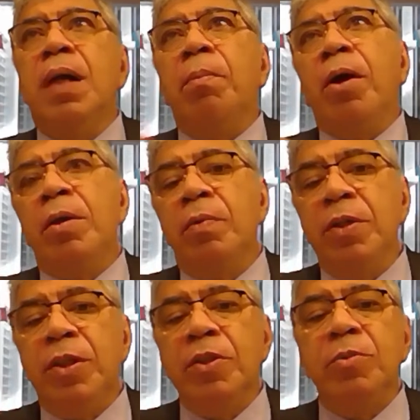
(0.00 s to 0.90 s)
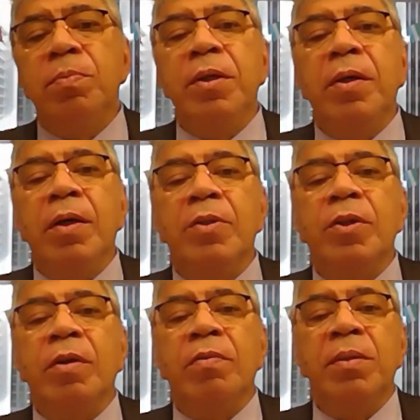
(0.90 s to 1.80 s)
Among other reasons,
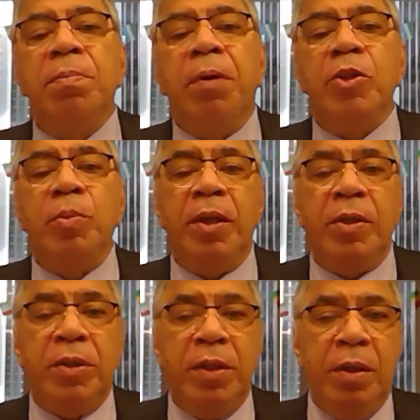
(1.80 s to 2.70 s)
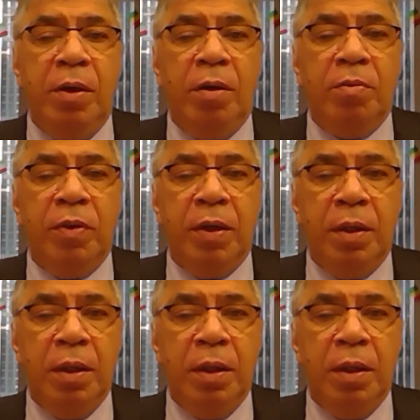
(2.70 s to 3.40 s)
because of the possibility of